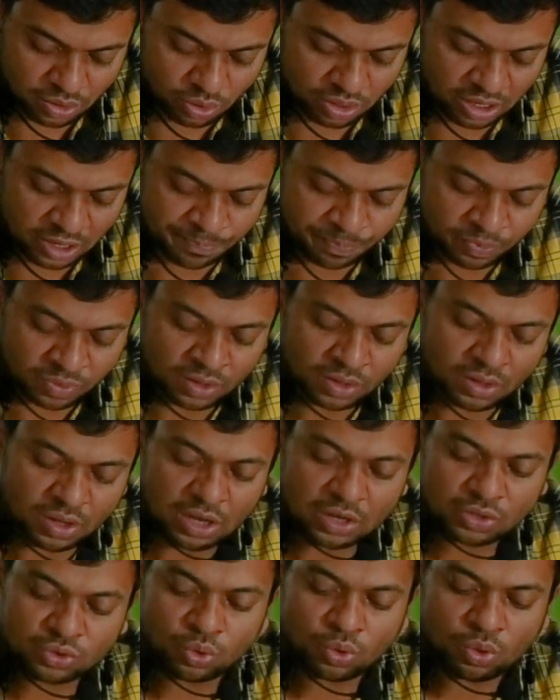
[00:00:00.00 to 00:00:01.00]
Okay,
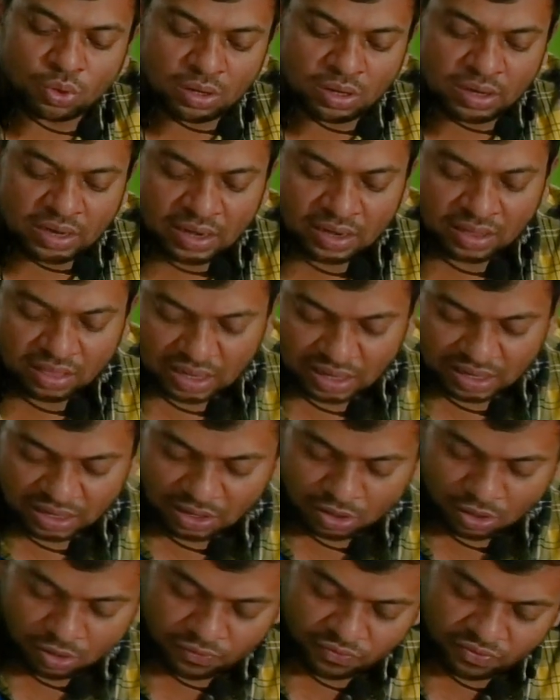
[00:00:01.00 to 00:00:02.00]
so in the
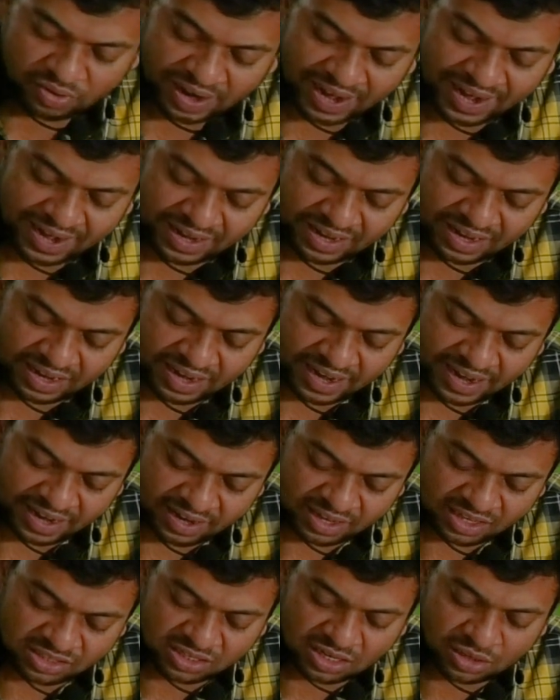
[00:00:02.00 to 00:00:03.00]
year of
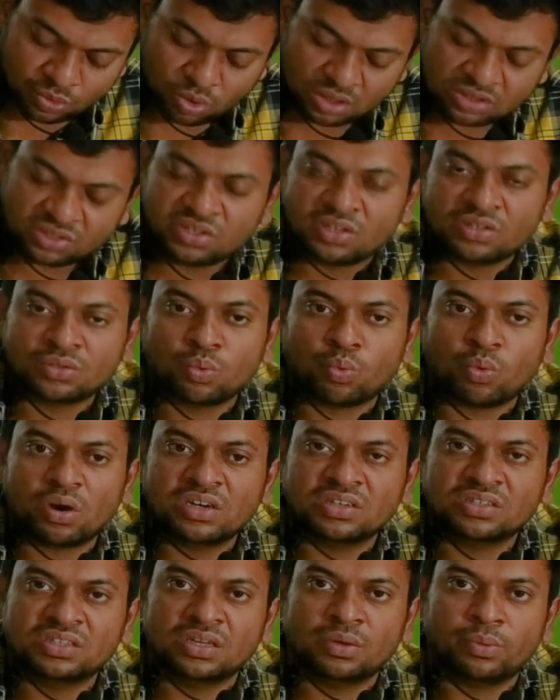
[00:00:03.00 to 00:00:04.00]
1980s, it was just
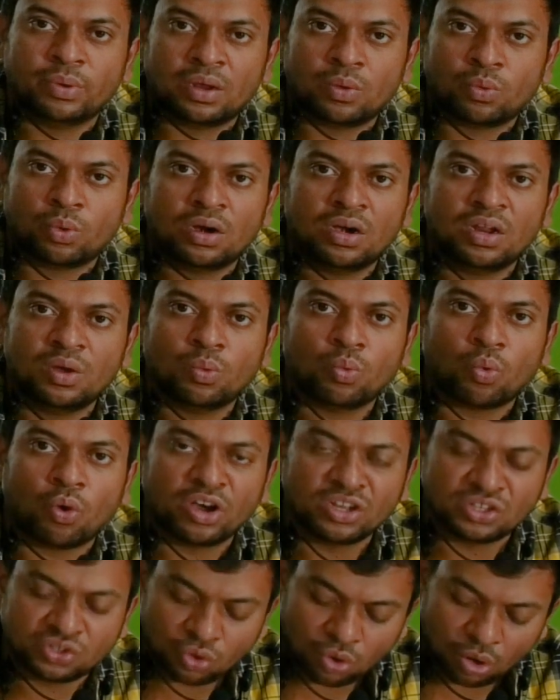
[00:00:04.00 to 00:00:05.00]
1G where only
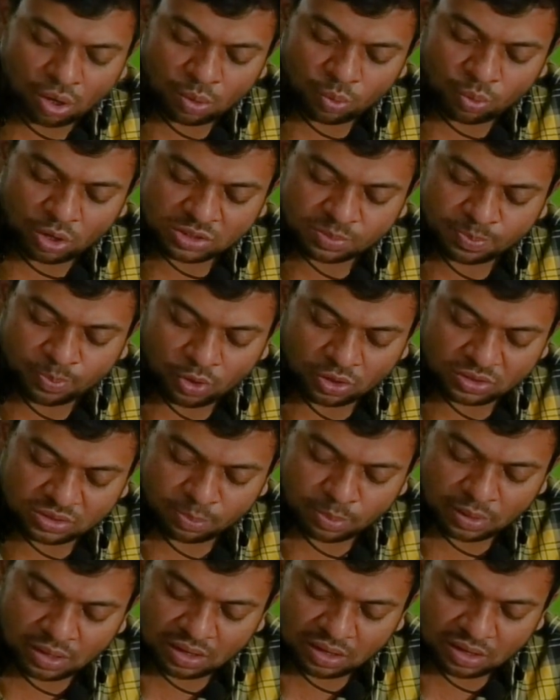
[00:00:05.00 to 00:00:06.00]
voice call was
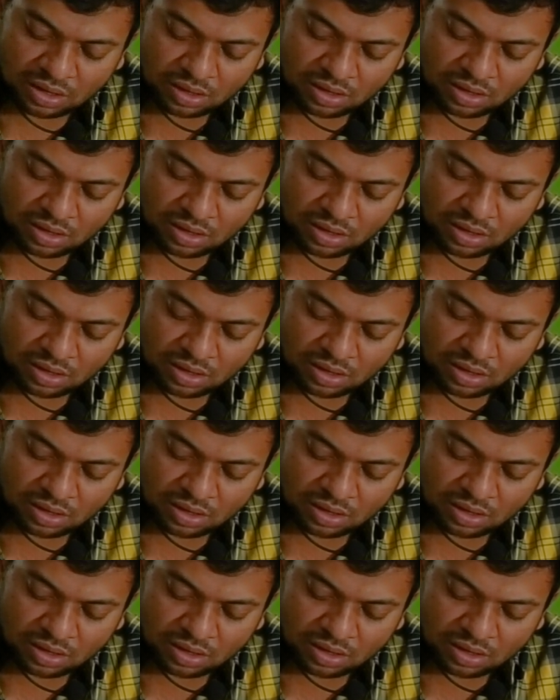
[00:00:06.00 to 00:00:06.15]
possible.